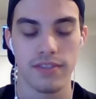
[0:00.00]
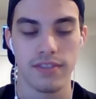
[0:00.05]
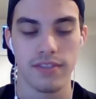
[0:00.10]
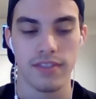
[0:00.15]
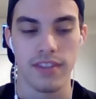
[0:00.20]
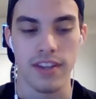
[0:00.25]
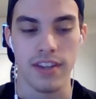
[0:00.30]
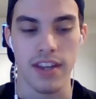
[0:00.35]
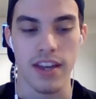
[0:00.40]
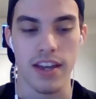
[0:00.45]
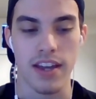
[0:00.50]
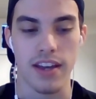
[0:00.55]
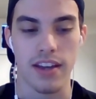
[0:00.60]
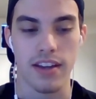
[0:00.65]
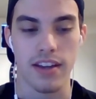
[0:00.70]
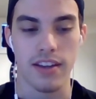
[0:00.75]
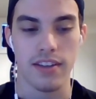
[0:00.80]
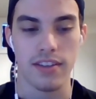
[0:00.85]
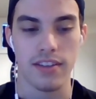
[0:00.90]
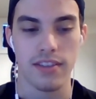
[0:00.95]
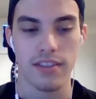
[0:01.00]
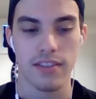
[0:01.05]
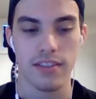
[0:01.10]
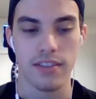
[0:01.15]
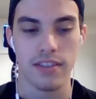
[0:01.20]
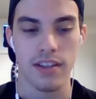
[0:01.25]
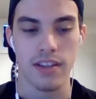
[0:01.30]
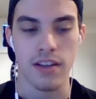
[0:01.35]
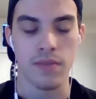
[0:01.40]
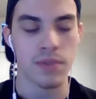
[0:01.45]
Yeah,
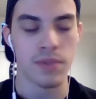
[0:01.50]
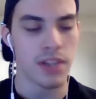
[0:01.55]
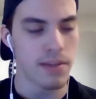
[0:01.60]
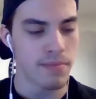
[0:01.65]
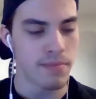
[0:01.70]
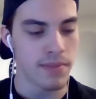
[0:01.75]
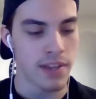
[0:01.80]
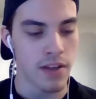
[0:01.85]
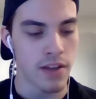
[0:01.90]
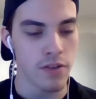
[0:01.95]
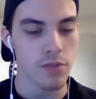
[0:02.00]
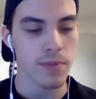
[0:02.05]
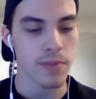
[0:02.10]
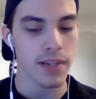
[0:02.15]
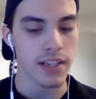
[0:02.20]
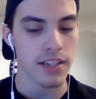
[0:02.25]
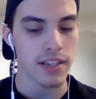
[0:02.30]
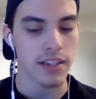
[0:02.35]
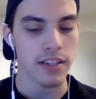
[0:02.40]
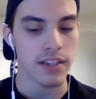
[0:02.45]
that was my